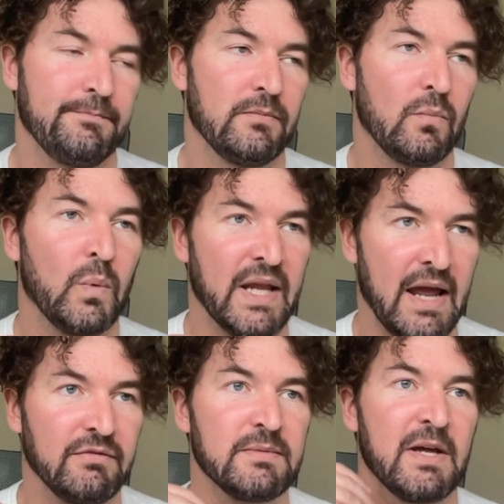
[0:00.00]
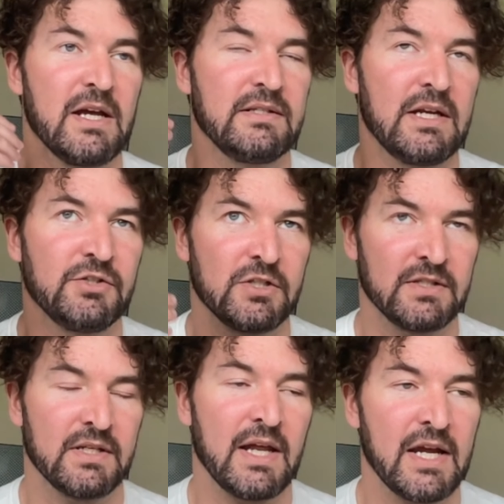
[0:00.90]
We have to pay attention
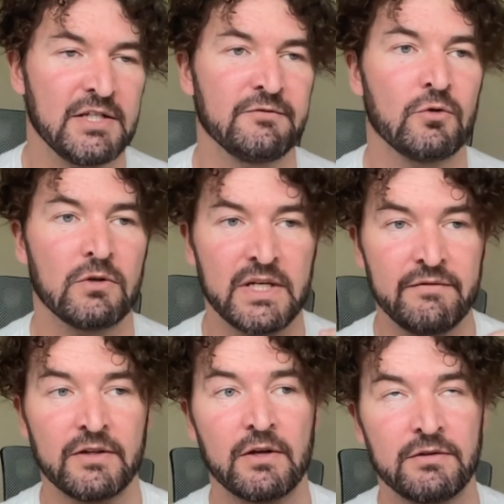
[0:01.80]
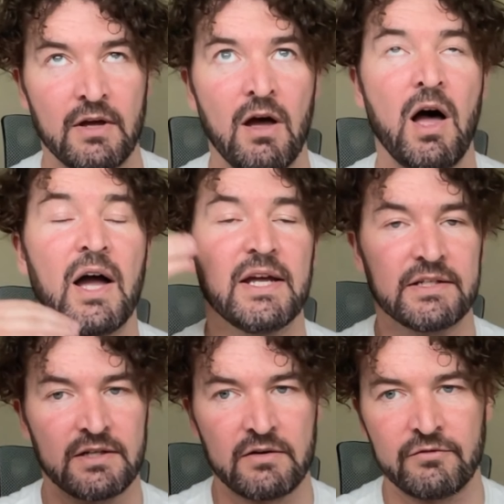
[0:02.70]
to the H4, even though the higher
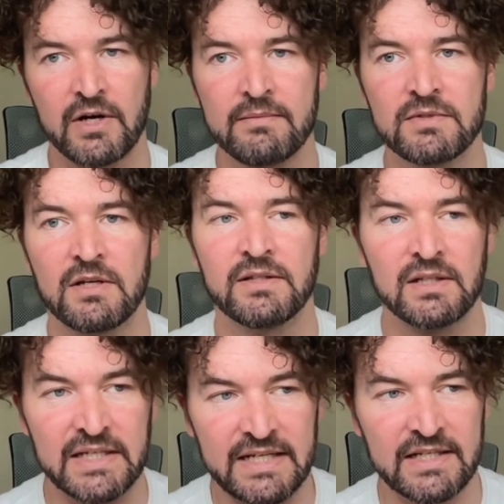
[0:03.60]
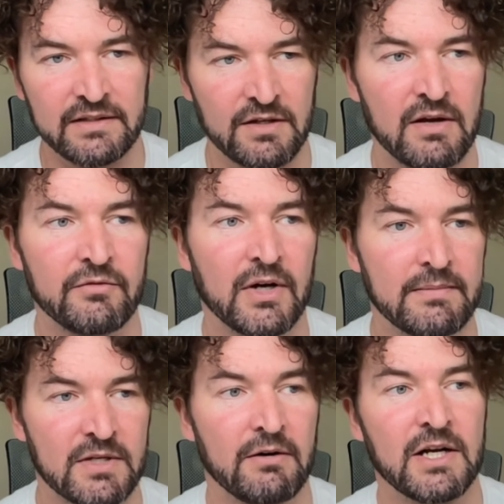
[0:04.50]
timeframes, like the leading
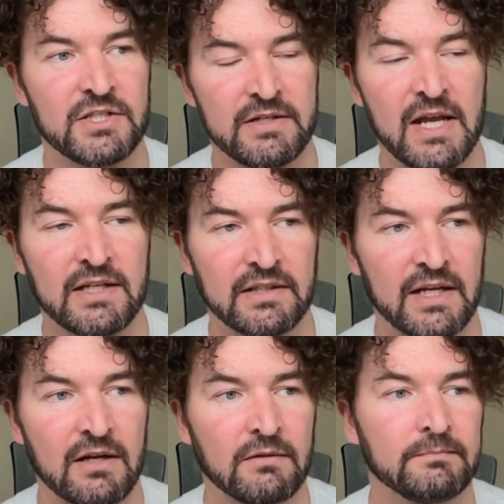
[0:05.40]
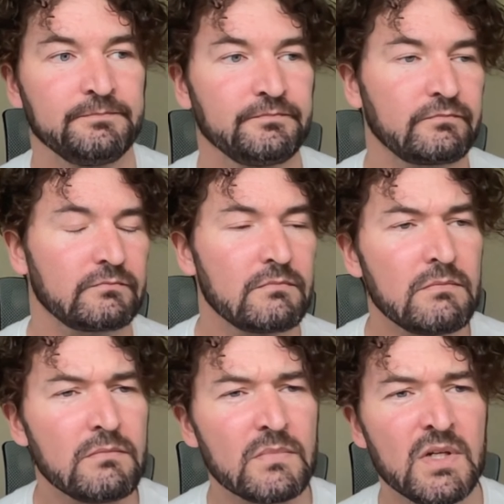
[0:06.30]
timeframes, are actually heading down.
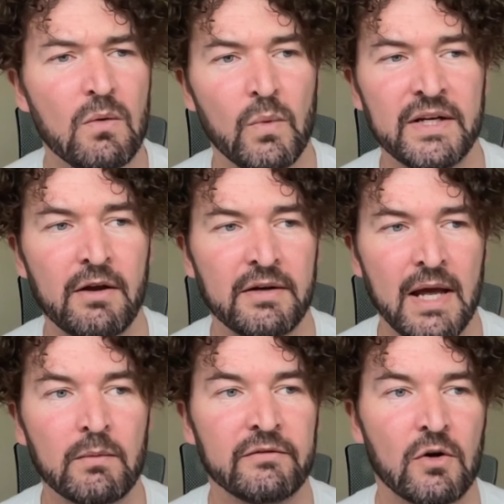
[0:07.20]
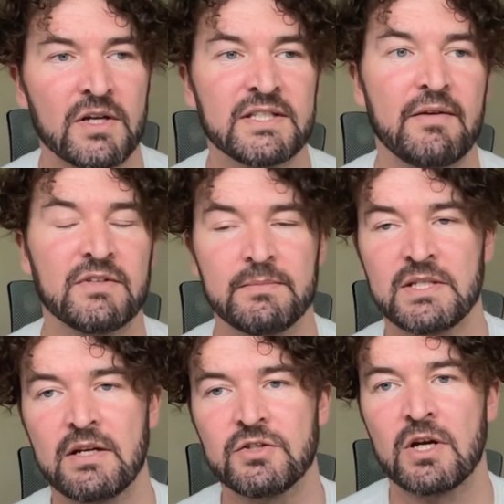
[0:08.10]
We know that we've got a
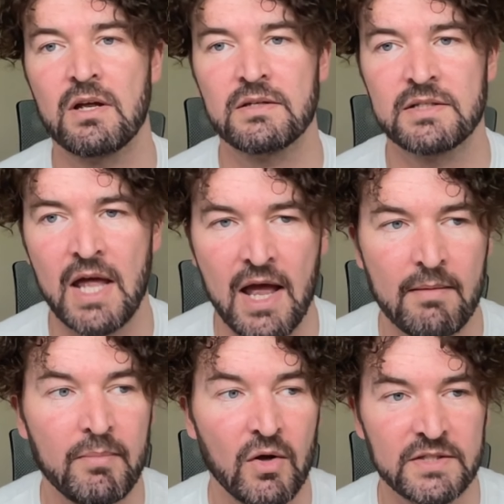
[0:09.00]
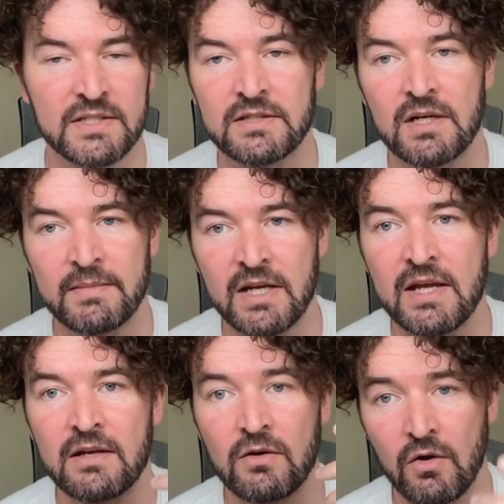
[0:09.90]
70% chance that boss is going to be
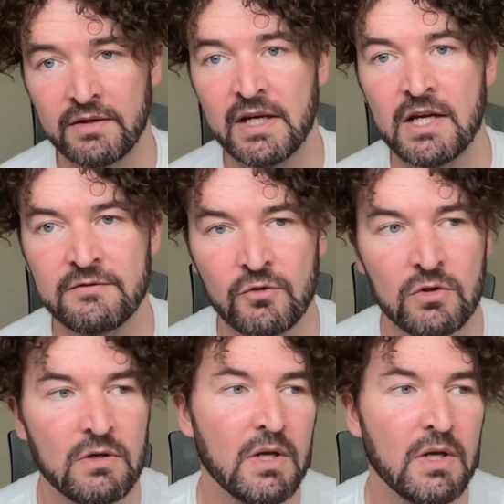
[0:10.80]
hit on the H4.